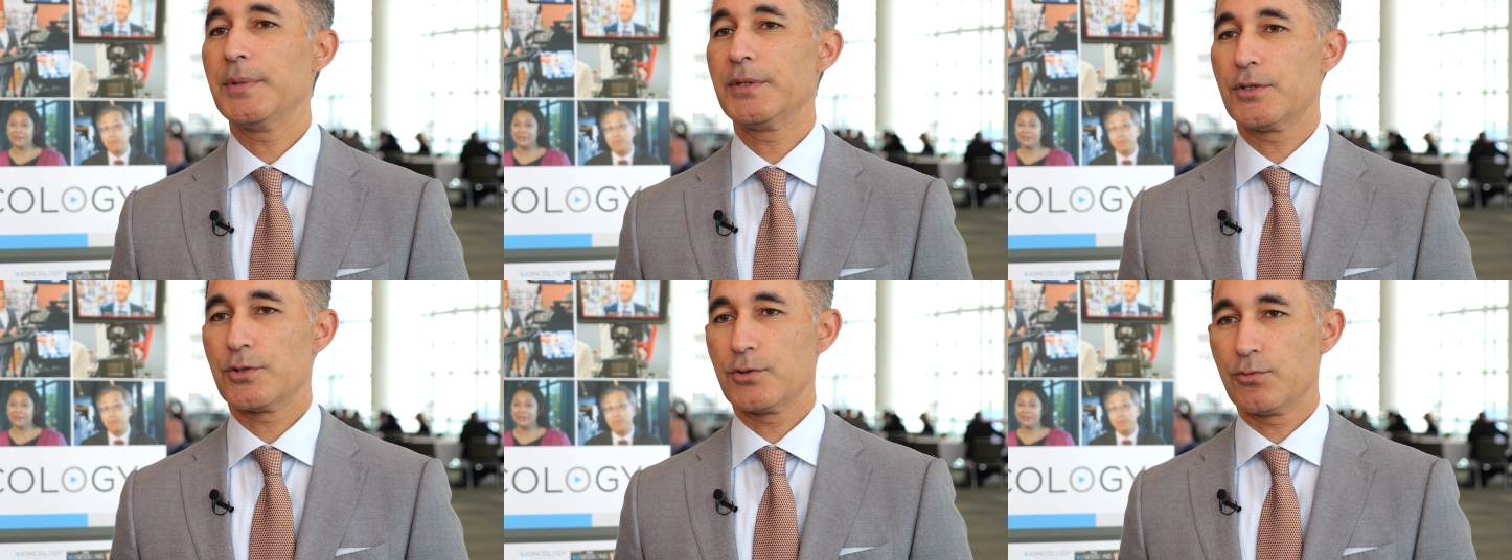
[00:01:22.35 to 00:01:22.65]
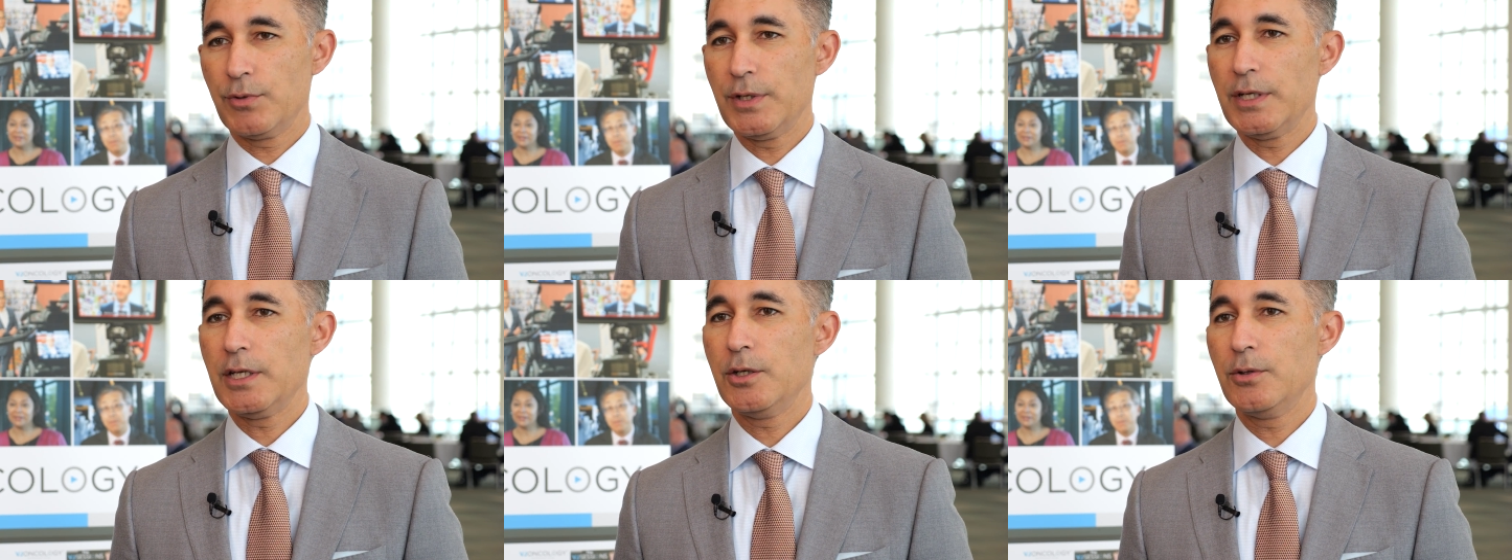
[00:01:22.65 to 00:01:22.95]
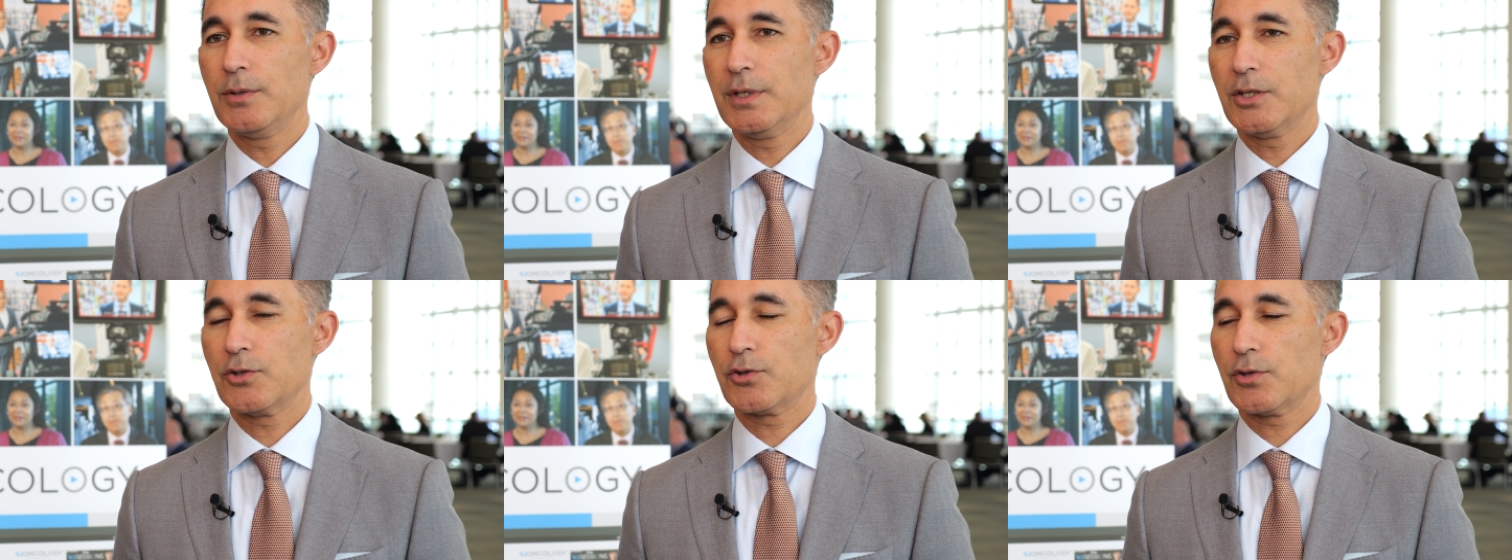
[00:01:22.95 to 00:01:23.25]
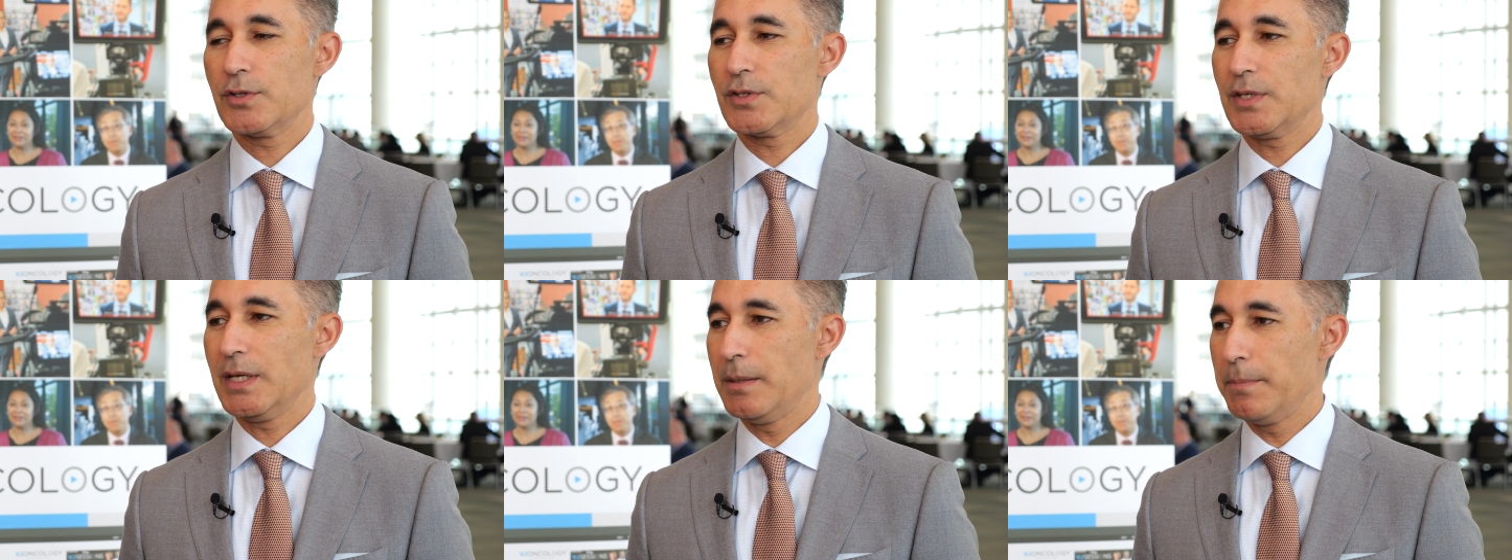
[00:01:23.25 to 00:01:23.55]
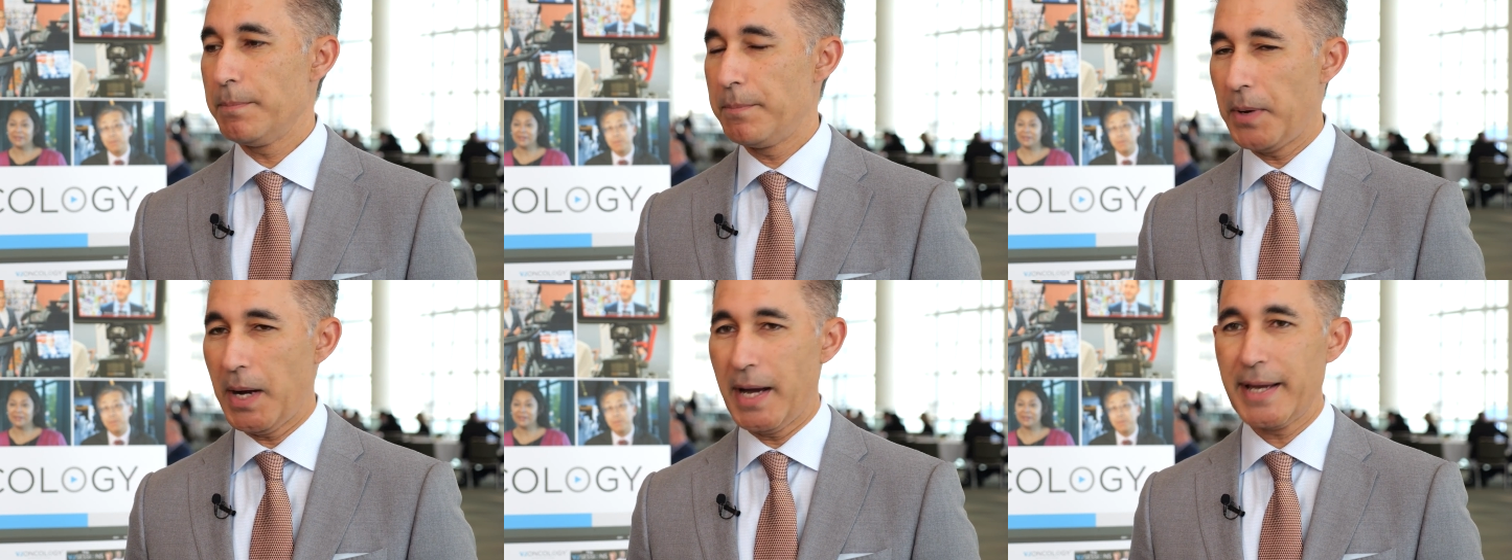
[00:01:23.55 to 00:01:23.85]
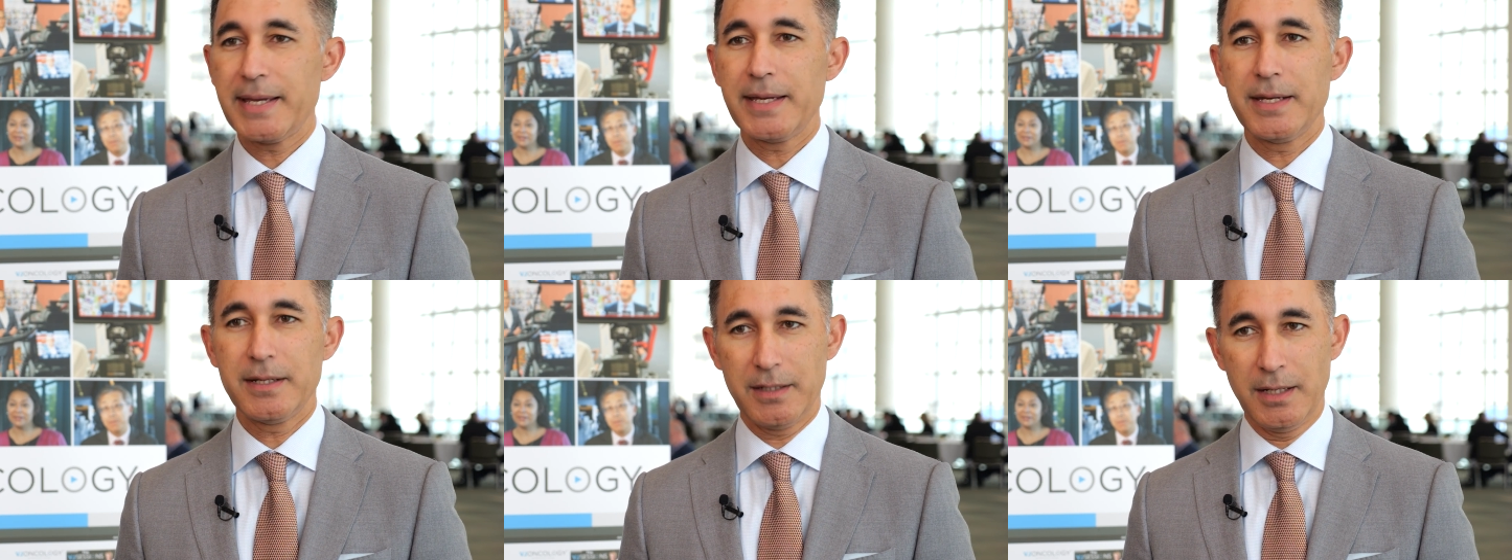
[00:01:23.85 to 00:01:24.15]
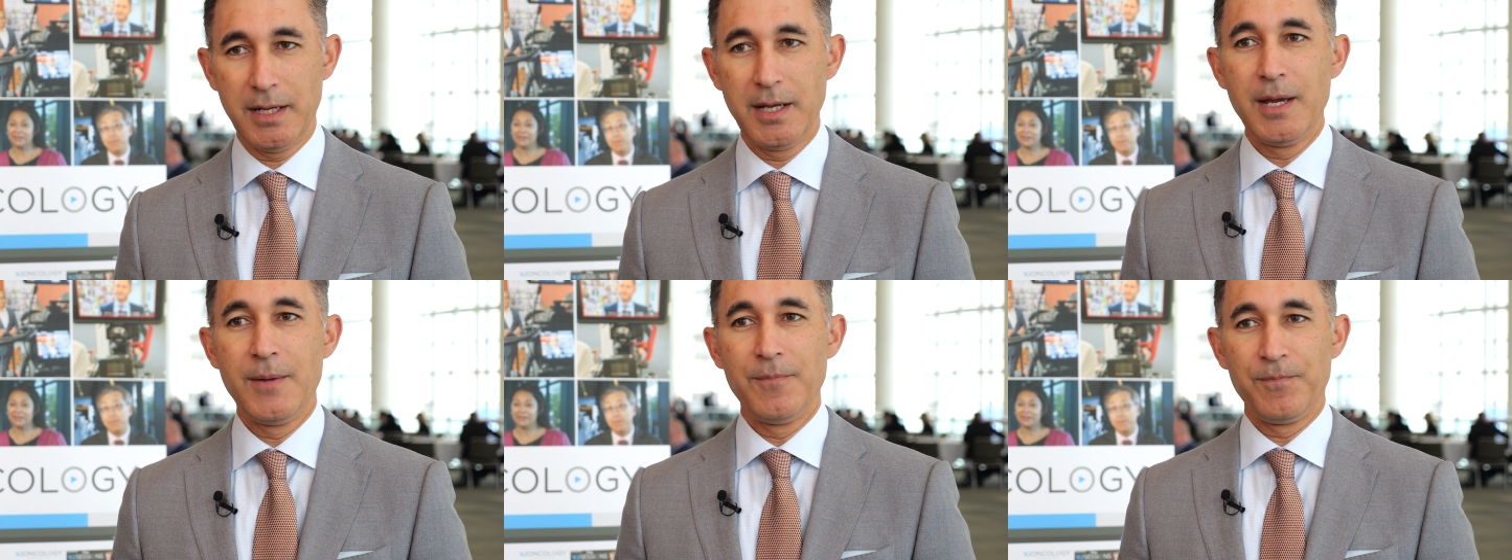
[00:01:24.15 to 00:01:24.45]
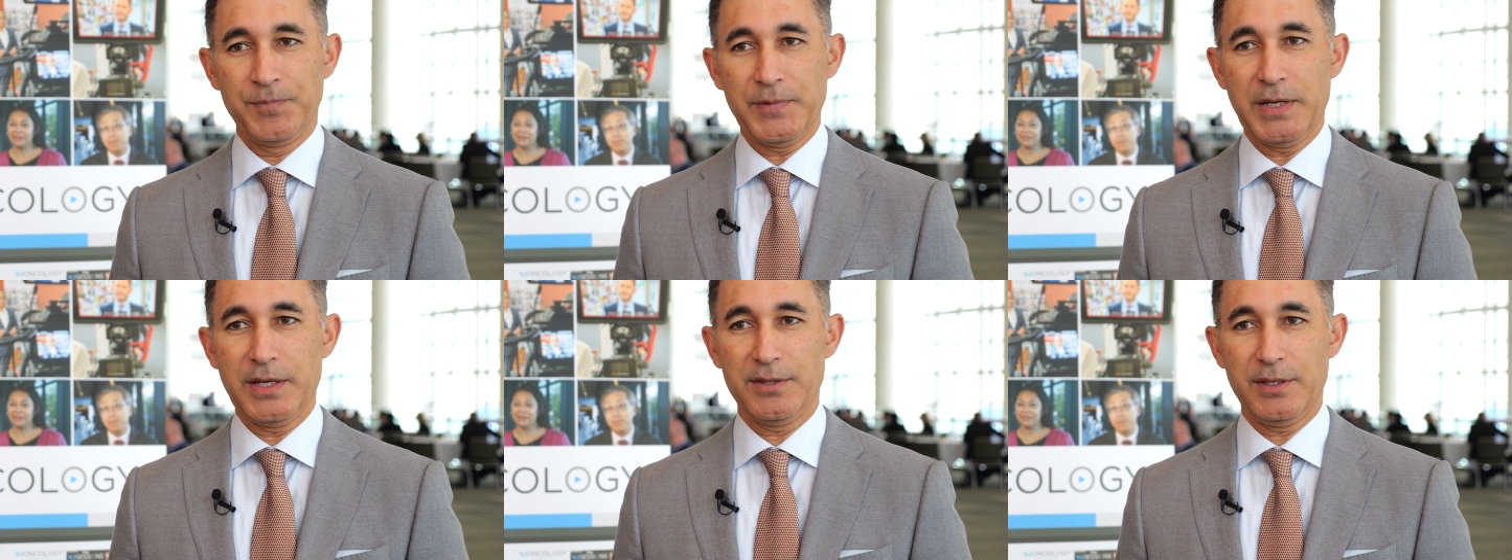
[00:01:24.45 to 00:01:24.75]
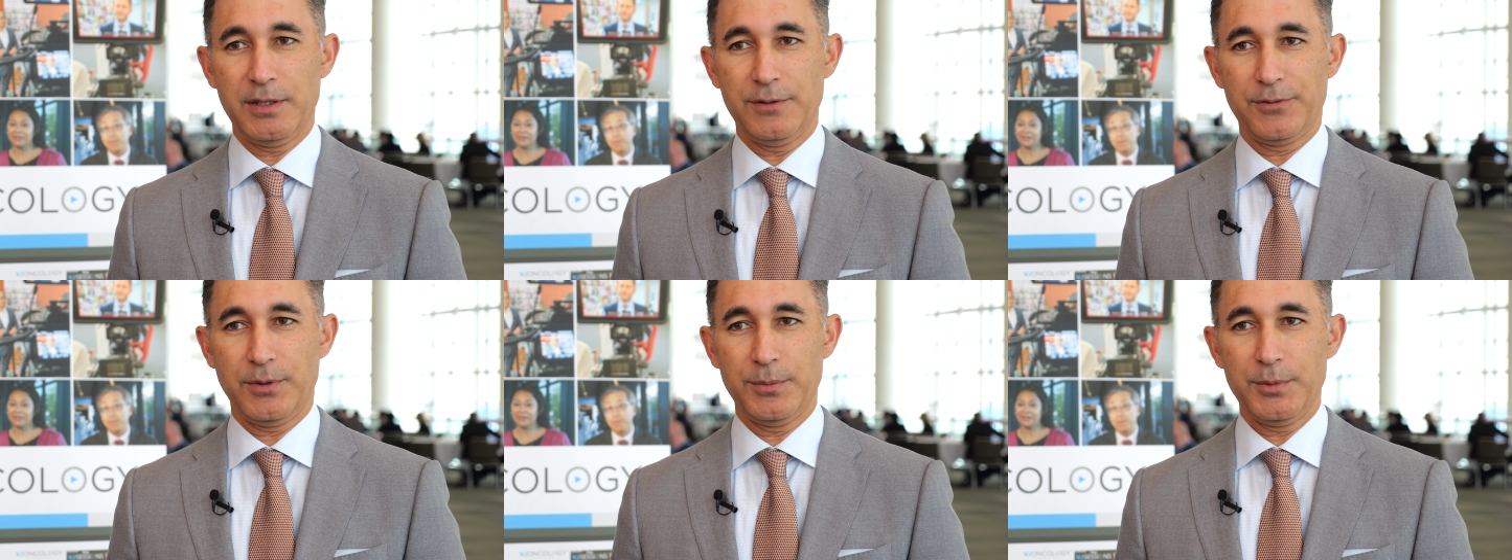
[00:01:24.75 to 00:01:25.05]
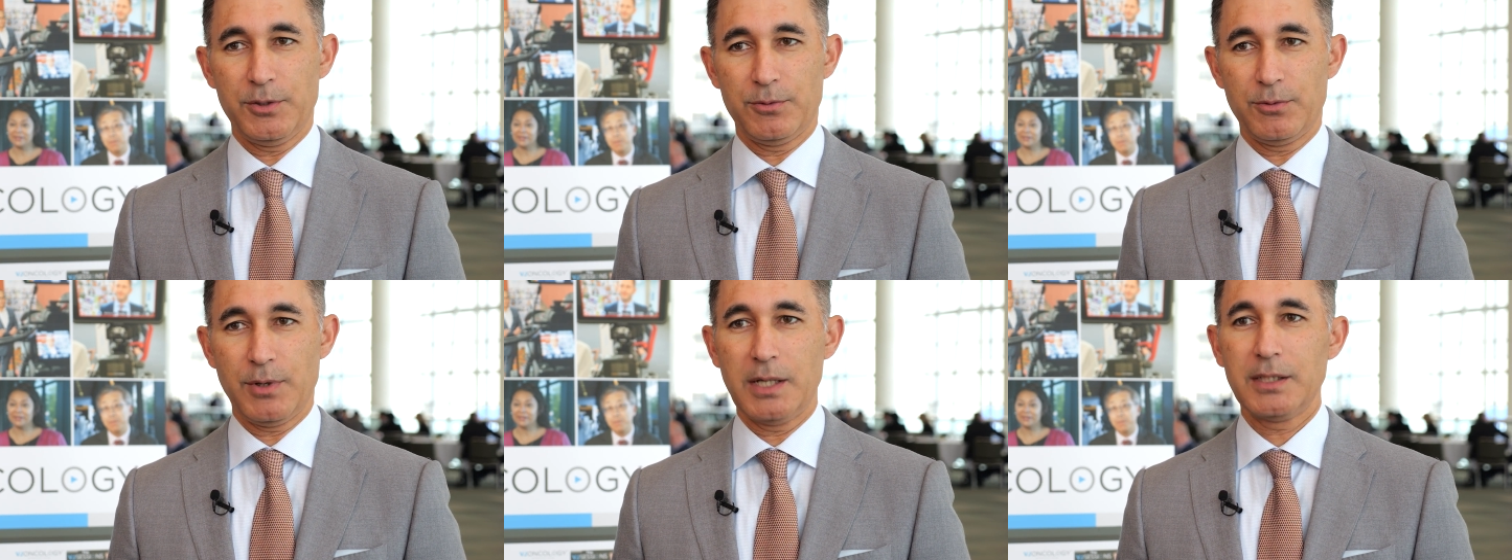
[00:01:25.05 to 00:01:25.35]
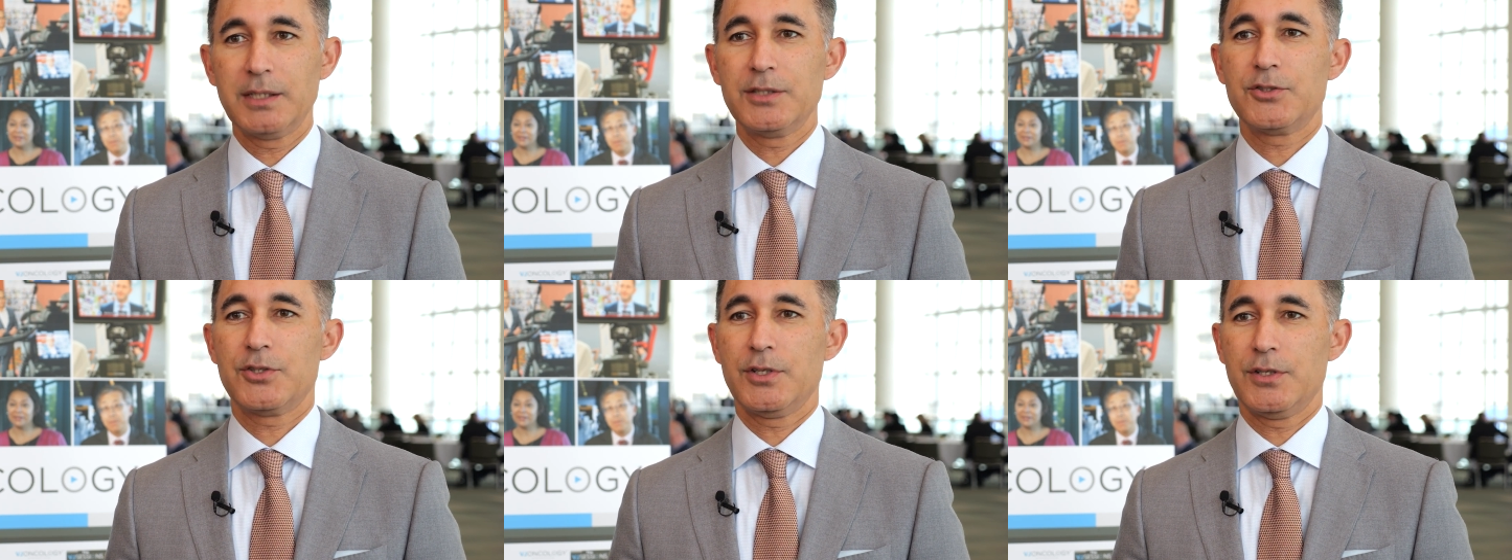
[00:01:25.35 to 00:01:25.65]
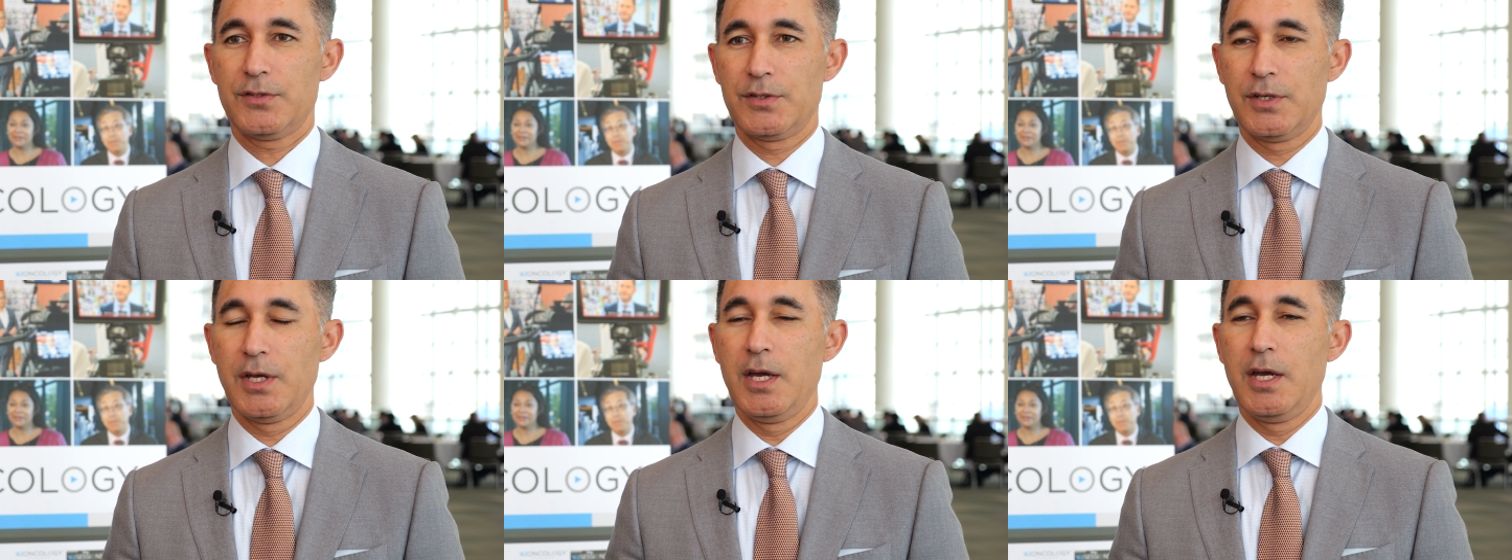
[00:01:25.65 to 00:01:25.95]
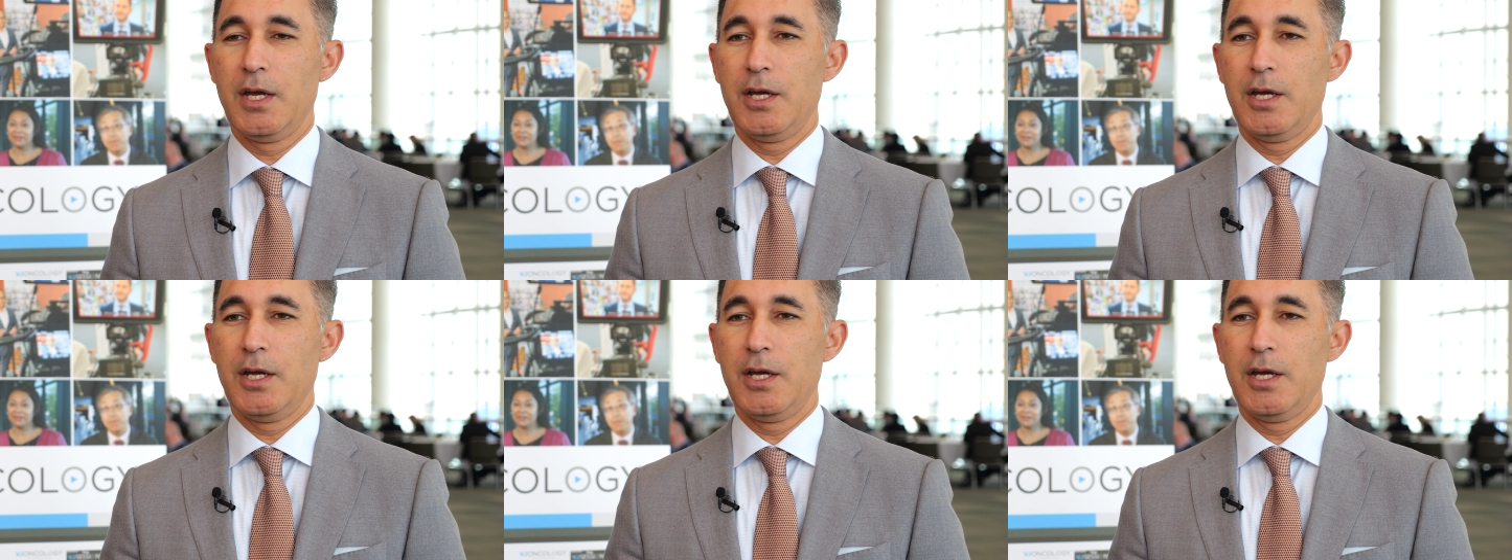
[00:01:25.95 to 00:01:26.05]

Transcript: but there's renewed interest and buy-in, I think, from urologists